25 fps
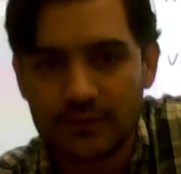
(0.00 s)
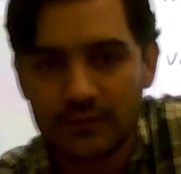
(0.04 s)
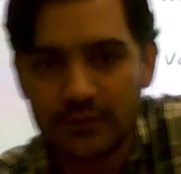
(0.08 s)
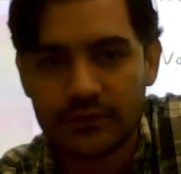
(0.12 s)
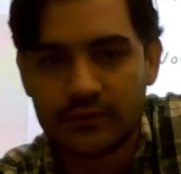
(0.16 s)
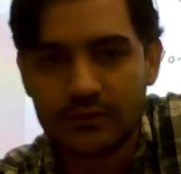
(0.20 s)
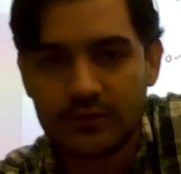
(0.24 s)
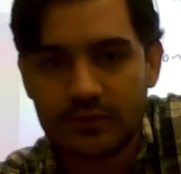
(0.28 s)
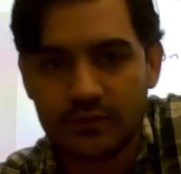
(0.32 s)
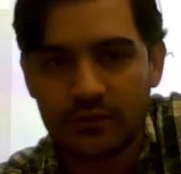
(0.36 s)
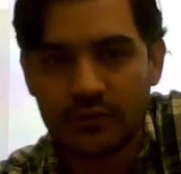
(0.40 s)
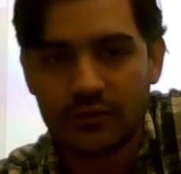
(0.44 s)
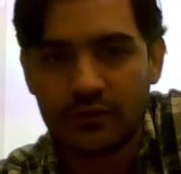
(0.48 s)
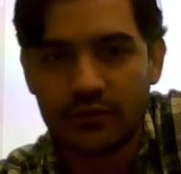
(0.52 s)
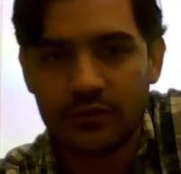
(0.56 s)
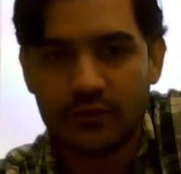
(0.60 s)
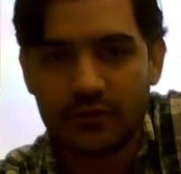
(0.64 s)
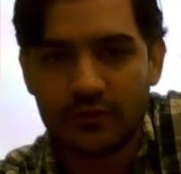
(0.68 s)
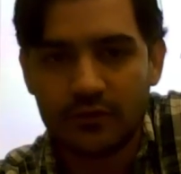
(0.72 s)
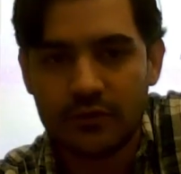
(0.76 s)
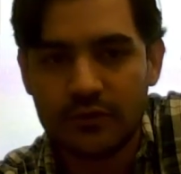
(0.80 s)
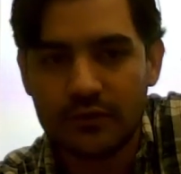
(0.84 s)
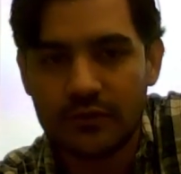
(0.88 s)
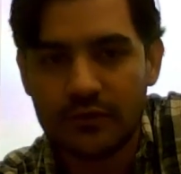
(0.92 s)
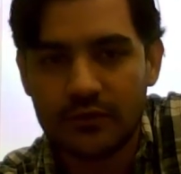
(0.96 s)

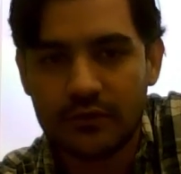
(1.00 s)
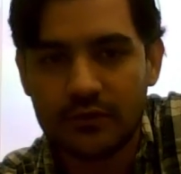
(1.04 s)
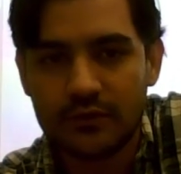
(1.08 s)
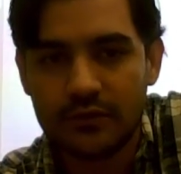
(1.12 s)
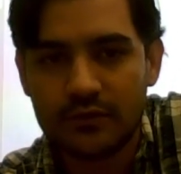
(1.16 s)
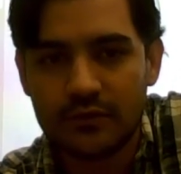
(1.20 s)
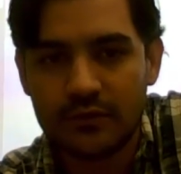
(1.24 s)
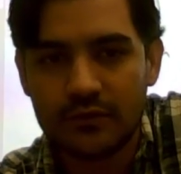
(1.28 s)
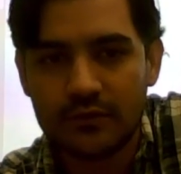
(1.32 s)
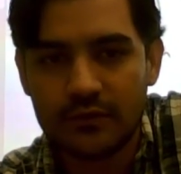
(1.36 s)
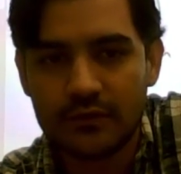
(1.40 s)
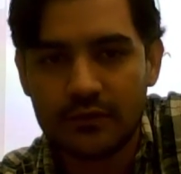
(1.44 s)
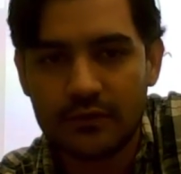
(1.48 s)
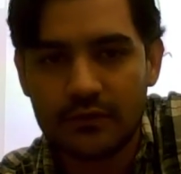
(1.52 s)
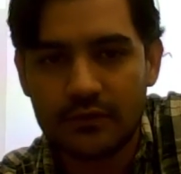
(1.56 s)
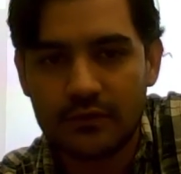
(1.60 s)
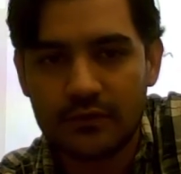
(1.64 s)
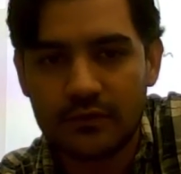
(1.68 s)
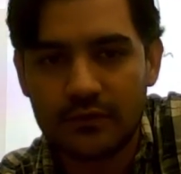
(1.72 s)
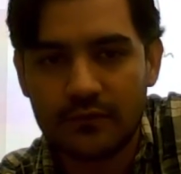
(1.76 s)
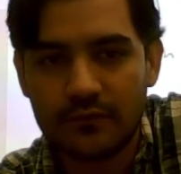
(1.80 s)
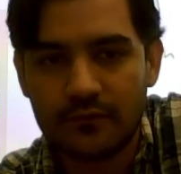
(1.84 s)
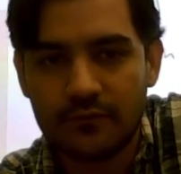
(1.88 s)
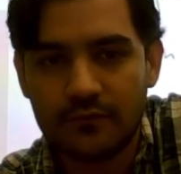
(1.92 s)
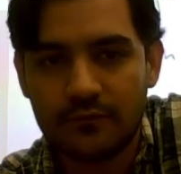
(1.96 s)
So
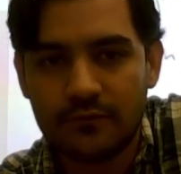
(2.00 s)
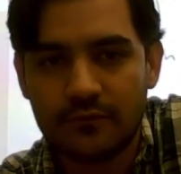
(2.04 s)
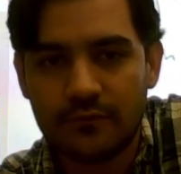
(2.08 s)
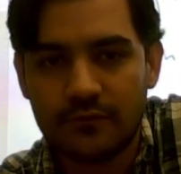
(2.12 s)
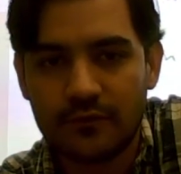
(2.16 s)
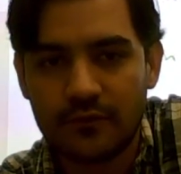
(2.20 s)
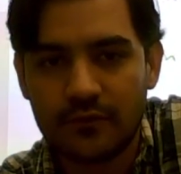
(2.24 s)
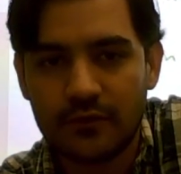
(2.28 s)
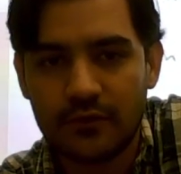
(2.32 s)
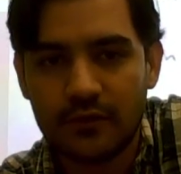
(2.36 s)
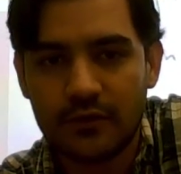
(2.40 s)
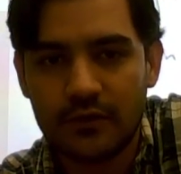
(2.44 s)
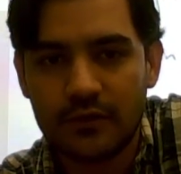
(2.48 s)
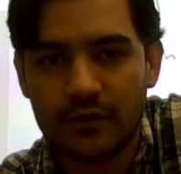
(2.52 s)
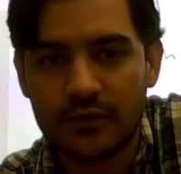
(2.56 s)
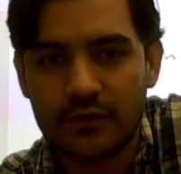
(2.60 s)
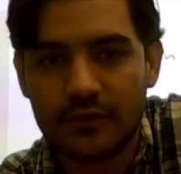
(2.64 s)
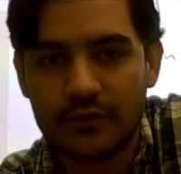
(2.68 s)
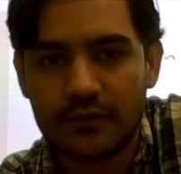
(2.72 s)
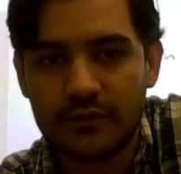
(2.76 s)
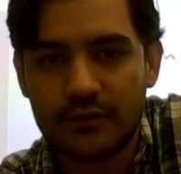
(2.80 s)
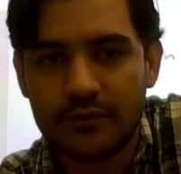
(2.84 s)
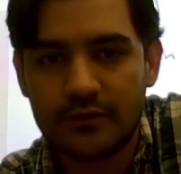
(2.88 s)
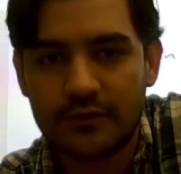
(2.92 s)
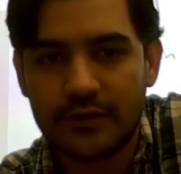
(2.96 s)
for
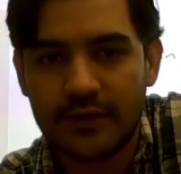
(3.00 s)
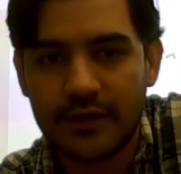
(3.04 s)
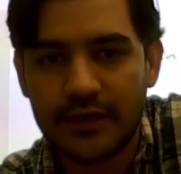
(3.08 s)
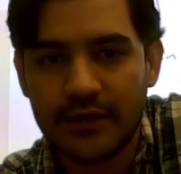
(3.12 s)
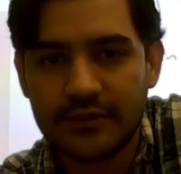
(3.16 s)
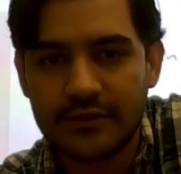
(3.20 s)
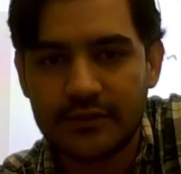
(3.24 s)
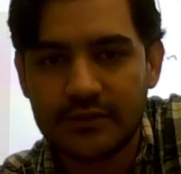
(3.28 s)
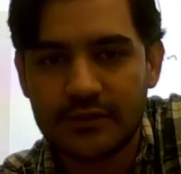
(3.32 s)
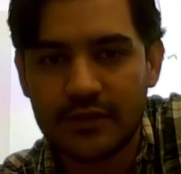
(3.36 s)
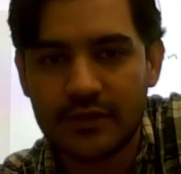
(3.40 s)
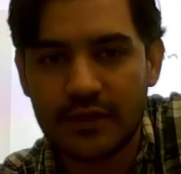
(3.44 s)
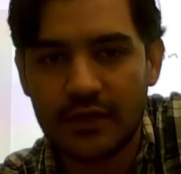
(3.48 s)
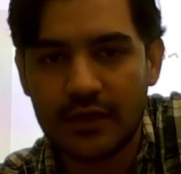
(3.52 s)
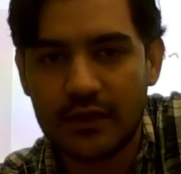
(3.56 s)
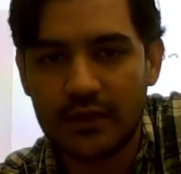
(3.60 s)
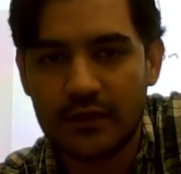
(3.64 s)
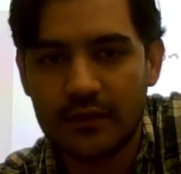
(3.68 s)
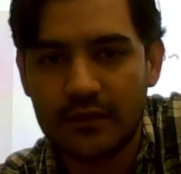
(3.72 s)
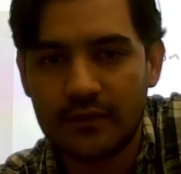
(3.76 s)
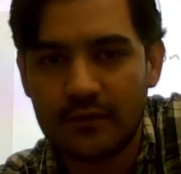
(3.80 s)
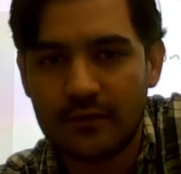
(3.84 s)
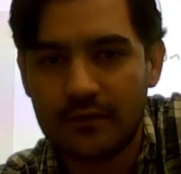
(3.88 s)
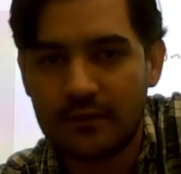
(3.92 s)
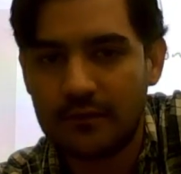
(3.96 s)

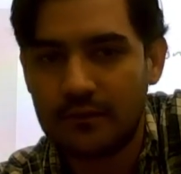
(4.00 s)
Tresca,